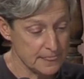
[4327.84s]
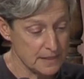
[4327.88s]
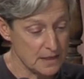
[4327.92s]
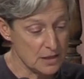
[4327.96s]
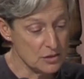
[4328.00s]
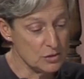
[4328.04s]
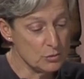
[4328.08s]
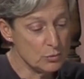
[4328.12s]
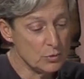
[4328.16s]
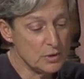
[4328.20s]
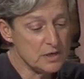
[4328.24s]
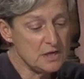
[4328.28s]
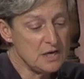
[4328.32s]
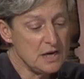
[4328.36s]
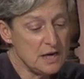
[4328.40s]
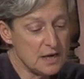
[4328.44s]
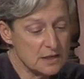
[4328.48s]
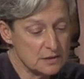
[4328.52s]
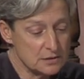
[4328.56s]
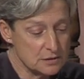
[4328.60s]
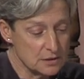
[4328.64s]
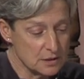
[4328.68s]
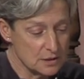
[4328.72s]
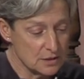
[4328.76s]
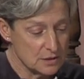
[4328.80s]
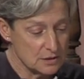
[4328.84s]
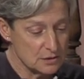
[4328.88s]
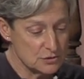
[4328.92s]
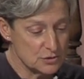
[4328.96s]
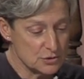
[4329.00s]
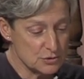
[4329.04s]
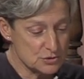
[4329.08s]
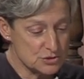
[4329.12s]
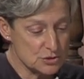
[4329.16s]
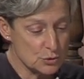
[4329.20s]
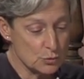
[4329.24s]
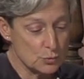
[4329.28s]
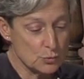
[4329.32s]
On the one hand,
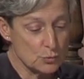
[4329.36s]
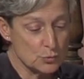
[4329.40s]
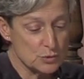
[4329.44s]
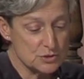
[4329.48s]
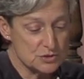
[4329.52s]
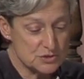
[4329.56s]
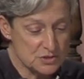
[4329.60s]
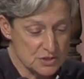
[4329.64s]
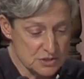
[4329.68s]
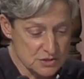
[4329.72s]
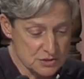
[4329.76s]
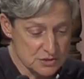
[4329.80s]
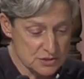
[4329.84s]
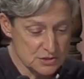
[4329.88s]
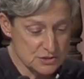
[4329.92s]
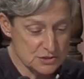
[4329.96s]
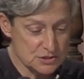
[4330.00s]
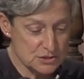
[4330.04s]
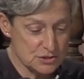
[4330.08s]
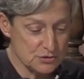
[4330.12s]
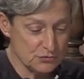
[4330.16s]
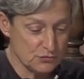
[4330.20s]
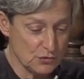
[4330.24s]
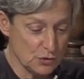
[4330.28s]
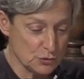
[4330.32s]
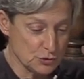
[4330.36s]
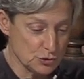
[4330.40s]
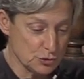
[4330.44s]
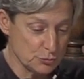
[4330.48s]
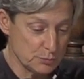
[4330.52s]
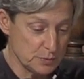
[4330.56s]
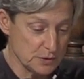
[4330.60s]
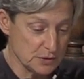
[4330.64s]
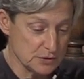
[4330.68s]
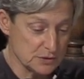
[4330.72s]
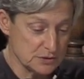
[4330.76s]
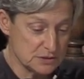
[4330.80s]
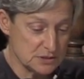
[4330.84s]
there's a resistance to
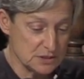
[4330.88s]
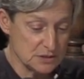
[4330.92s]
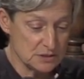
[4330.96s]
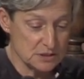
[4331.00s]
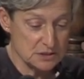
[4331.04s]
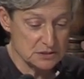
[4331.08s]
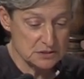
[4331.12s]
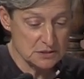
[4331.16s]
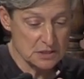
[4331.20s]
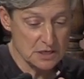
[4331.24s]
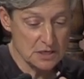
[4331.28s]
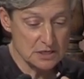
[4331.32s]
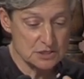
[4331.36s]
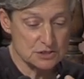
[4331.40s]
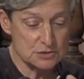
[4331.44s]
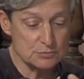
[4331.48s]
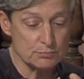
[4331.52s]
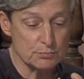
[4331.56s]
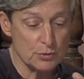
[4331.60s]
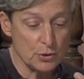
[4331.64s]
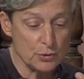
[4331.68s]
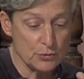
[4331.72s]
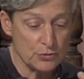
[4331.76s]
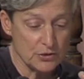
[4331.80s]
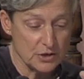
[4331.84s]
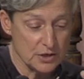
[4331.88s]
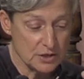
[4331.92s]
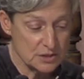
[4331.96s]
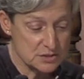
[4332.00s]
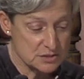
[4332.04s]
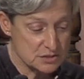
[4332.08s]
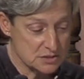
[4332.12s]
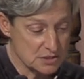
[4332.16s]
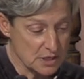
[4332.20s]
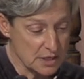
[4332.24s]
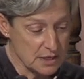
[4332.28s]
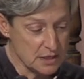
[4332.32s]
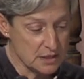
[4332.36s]
vulnerability that takes both
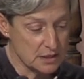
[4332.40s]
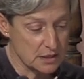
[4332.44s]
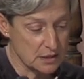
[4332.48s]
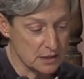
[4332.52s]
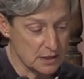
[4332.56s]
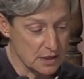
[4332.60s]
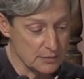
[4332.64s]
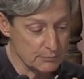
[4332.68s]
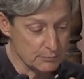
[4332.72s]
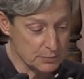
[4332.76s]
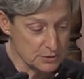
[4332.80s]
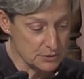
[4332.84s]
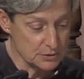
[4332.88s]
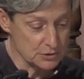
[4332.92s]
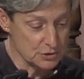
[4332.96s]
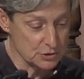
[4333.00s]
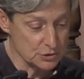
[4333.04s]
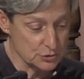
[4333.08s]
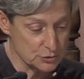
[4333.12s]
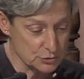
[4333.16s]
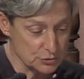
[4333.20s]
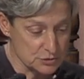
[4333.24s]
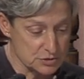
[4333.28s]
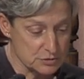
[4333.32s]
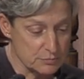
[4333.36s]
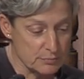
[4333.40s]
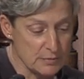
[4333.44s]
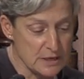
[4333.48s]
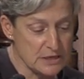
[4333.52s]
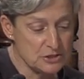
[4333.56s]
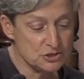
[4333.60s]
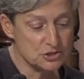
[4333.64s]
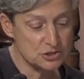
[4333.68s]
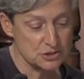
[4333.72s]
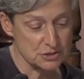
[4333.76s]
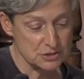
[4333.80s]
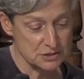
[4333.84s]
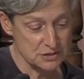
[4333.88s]
psychic and political
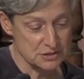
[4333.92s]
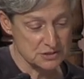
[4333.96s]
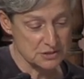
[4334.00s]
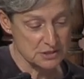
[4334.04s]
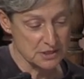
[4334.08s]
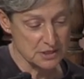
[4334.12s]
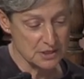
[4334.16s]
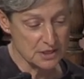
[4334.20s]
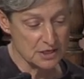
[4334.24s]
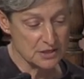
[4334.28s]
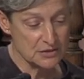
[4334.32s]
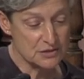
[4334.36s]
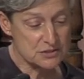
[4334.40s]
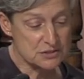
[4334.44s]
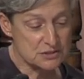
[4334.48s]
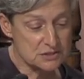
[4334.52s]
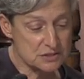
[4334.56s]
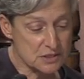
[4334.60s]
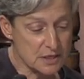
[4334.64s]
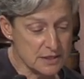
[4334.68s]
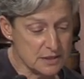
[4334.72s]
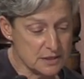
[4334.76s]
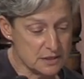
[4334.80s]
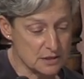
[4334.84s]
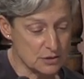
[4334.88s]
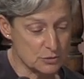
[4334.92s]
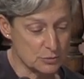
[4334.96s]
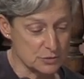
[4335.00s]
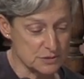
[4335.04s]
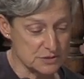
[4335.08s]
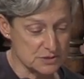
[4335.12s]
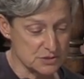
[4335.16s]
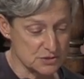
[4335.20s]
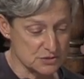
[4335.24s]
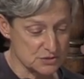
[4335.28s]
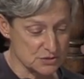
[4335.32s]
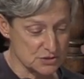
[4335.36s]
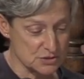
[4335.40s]
dimensions. The psychic
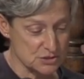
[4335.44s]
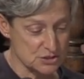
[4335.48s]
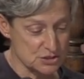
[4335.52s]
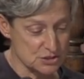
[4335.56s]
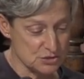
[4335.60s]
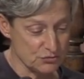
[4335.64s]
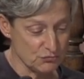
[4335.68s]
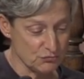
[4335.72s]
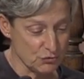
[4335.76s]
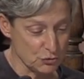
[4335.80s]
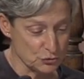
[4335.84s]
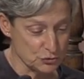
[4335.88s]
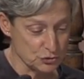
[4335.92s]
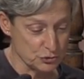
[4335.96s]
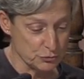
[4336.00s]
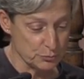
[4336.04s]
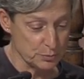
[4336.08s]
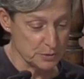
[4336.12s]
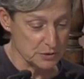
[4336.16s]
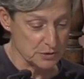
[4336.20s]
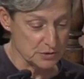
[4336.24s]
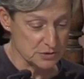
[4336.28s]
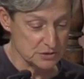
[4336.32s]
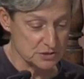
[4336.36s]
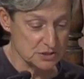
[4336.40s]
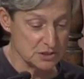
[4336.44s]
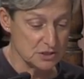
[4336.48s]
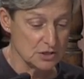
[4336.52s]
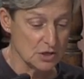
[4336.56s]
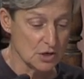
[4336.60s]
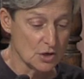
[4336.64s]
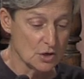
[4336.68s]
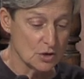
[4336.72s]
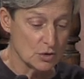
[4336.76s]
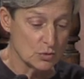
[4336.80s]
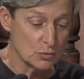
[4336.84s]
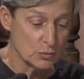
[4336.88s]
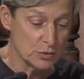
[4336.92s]
resistance to vulnerability
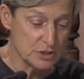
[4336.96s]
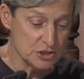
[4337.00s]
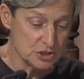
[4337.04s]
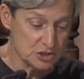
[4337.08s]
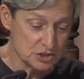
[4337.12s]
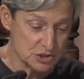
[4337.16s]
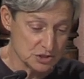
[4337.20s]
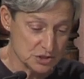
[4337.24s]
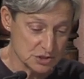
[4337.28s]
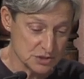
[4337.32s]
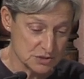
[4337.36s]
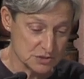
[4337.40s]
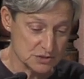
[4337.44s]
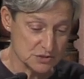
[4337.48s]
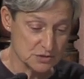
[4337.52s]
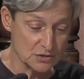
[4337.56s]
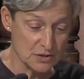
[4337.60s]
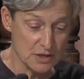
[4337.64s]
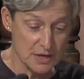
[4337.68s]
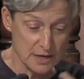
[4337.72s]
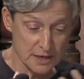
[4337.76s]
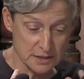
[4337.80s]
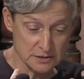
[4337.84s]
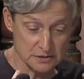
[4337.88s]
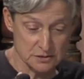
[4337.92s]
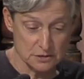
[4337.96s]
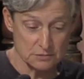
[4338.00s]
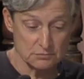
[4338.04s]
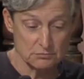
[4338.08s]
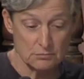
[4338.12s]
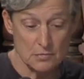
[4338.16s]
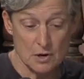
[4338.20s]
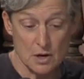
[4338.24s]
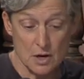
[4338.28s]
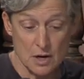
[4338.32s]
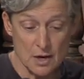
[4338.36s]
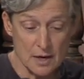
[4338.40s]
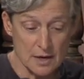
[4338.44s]
wishes that
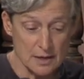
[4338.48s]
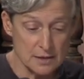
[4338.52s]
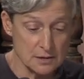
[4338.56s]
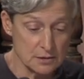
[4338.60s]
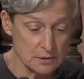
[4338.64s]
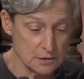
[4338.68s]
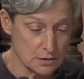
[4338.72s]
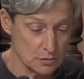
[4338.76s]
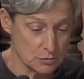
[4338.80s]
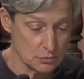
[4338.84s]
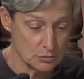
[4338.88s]
I